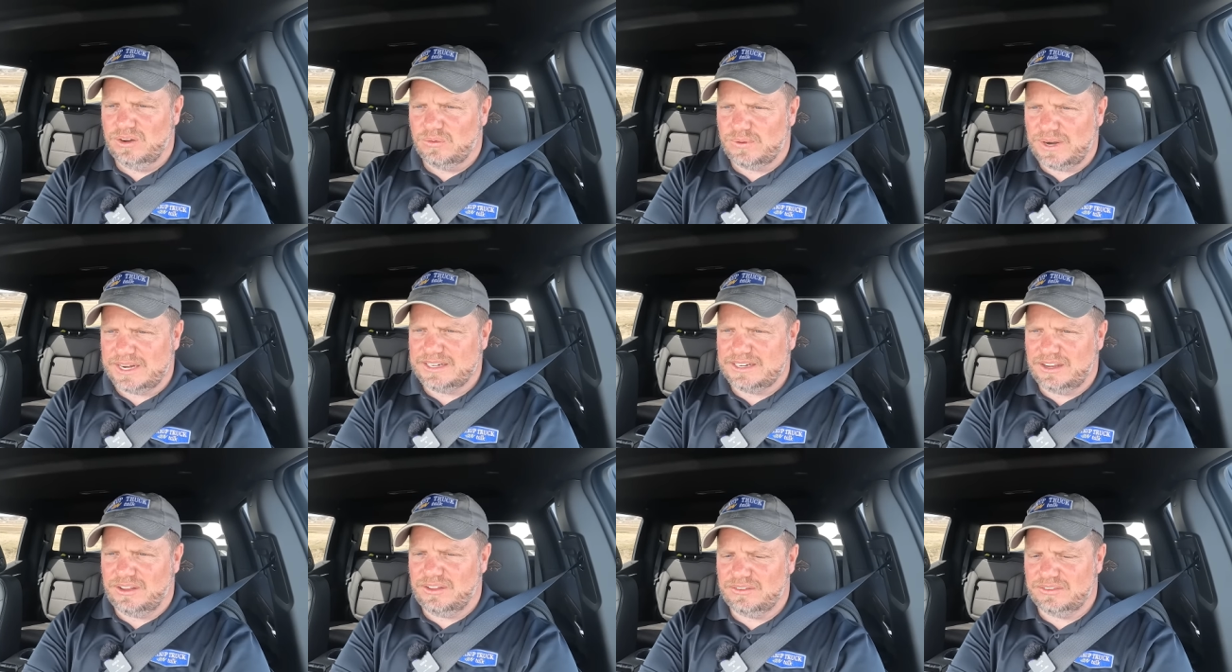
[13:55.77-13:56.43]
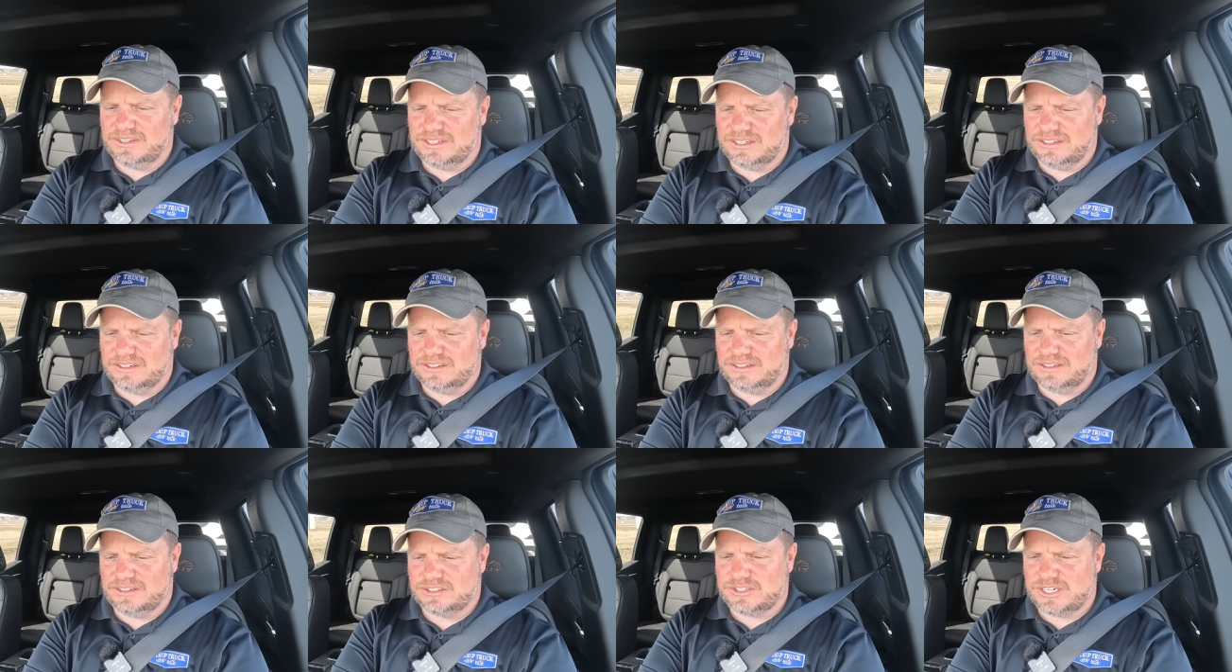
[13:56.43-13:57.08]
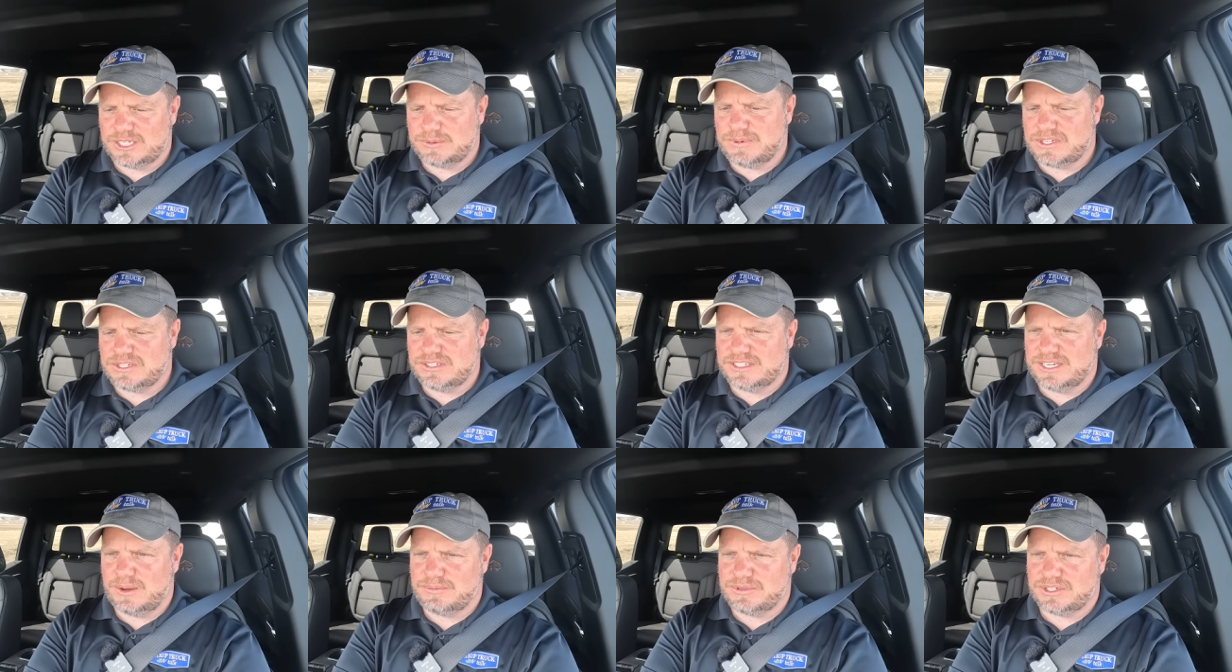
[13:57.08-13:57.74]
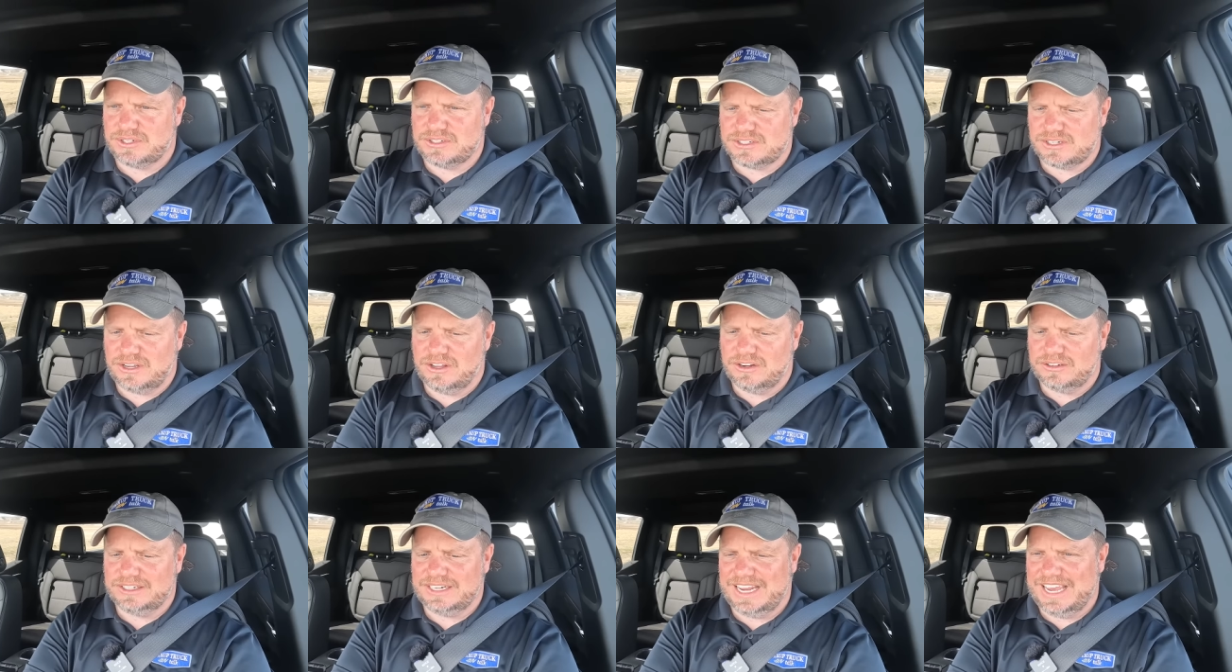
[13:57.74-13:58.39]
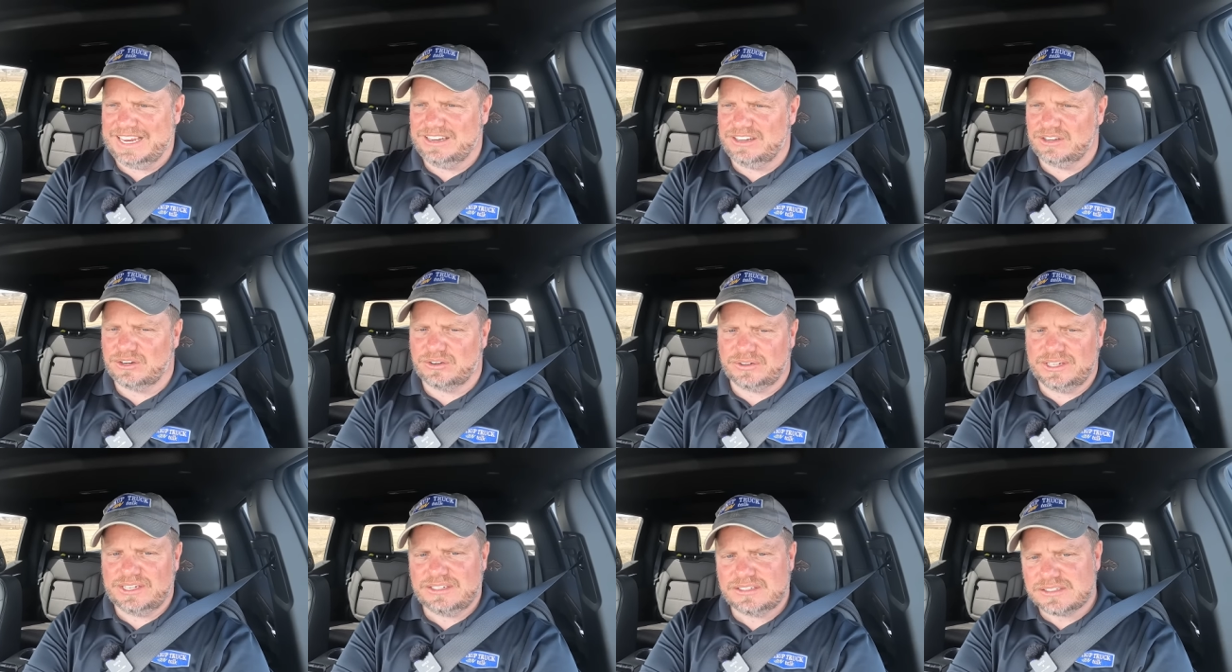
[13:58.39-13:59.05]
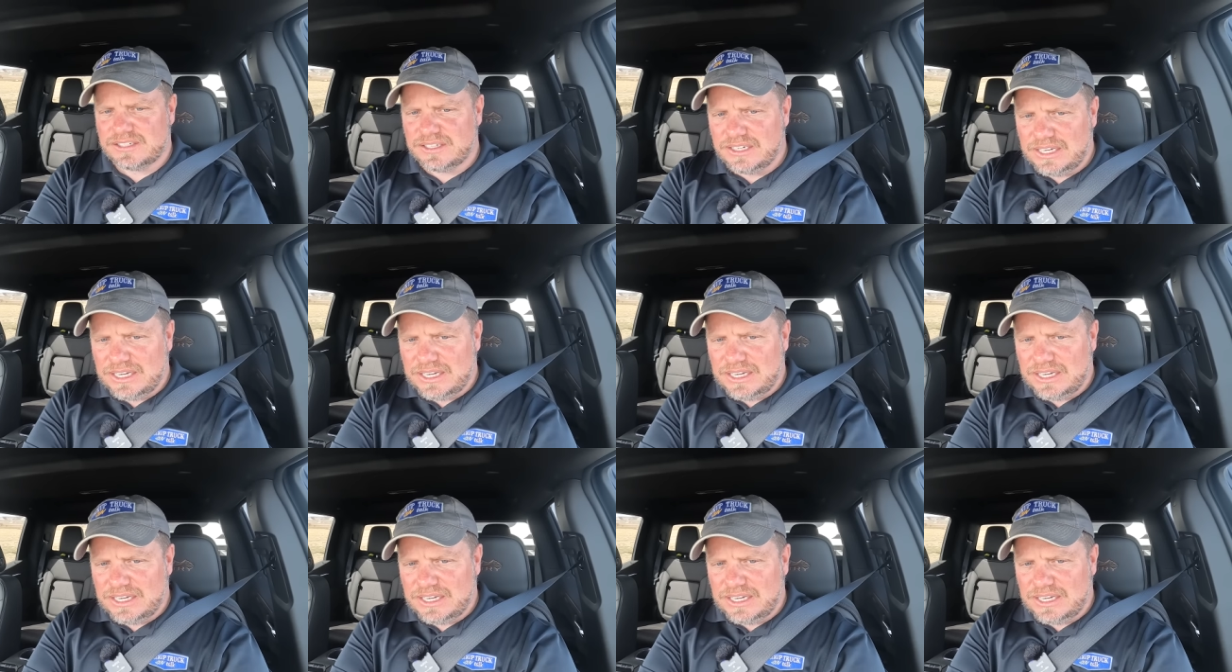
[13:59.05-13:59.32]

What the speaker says: Right now, the transmission temperature is 180 degrees.